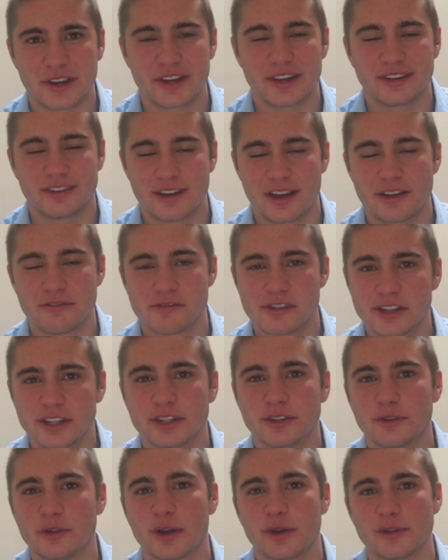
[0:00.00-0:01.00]
I really
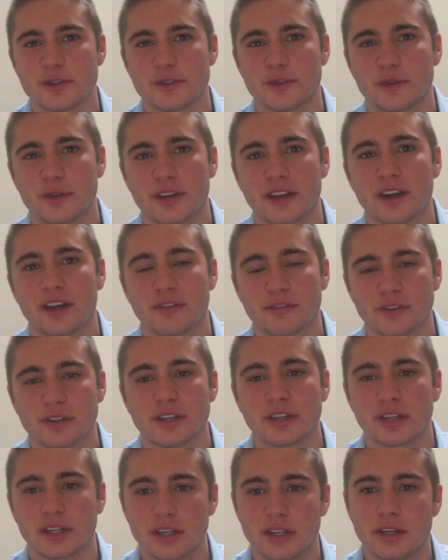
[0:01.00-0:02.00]
knew what I was doing, and I
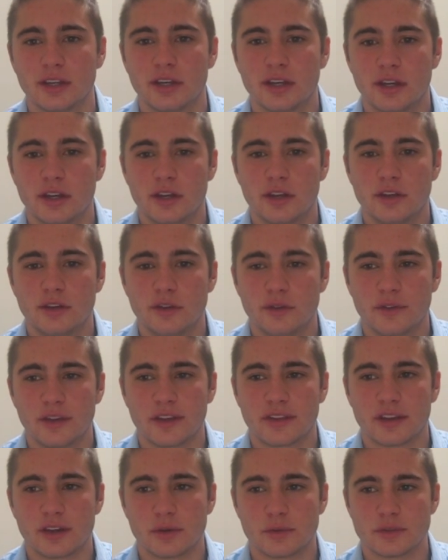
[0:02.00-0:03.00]
really knew
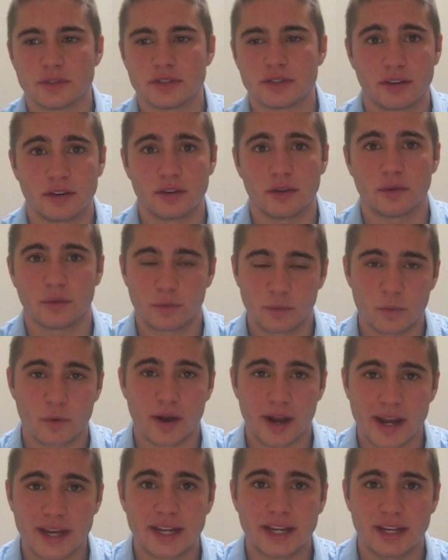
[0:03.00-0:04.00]
that was
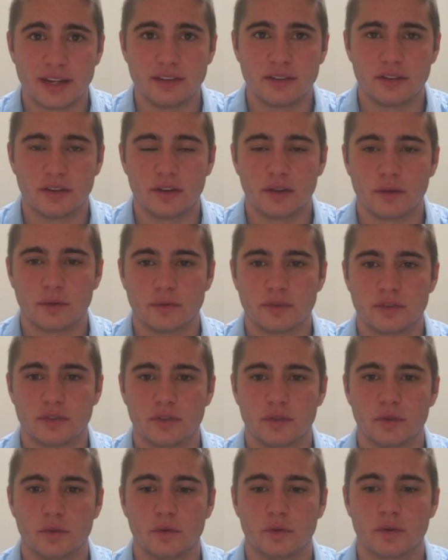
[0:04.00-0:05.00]
what I needed to do
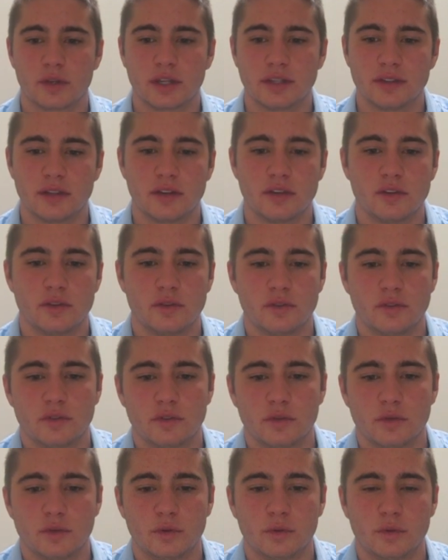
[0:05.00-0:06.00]
to continue to
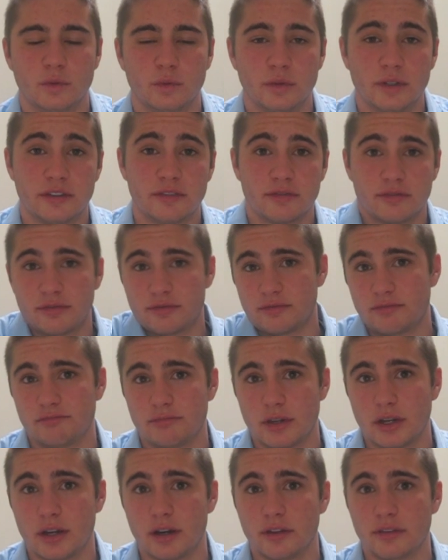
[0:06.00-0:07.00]
live
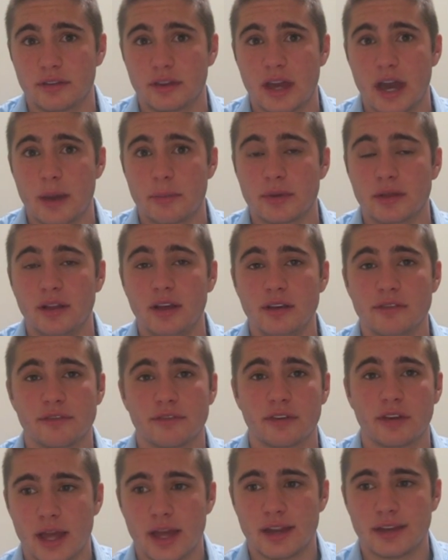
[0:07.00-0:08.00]
a healthy, happy life.
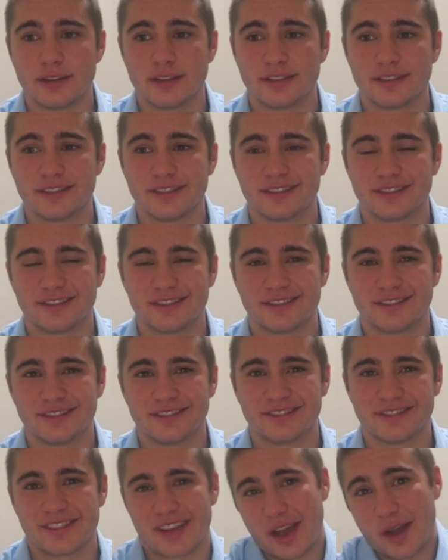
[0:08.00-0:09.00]

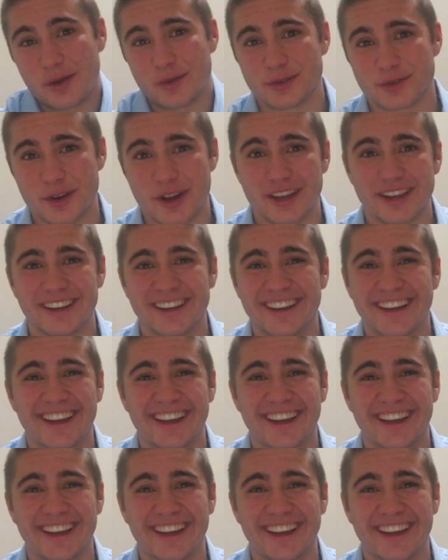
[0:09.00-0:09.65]
And I was right.